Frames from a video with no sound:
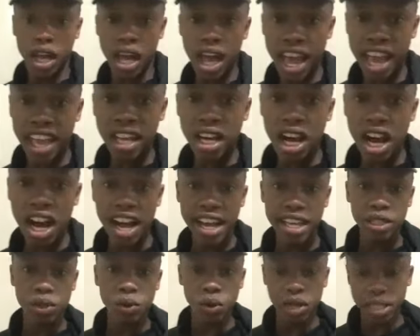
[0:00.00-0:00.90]
Hey
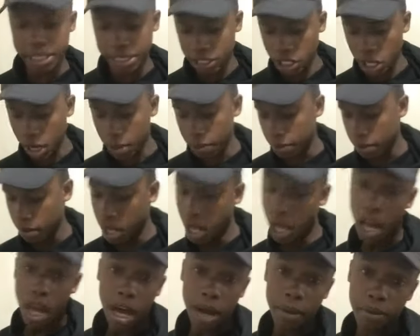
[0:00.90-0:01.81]
guys, what's up?
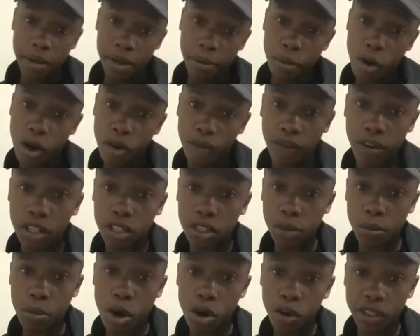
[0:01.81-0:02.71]
I'm your boy
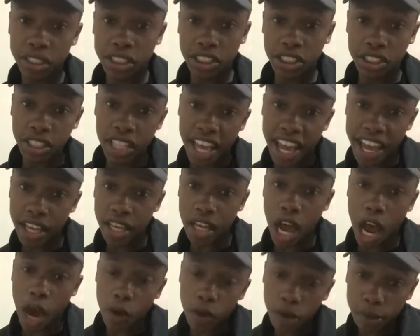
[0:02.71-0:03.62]
Voldemort, and
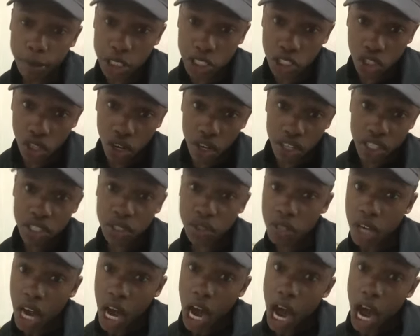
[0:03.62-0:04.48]
today I will be showing you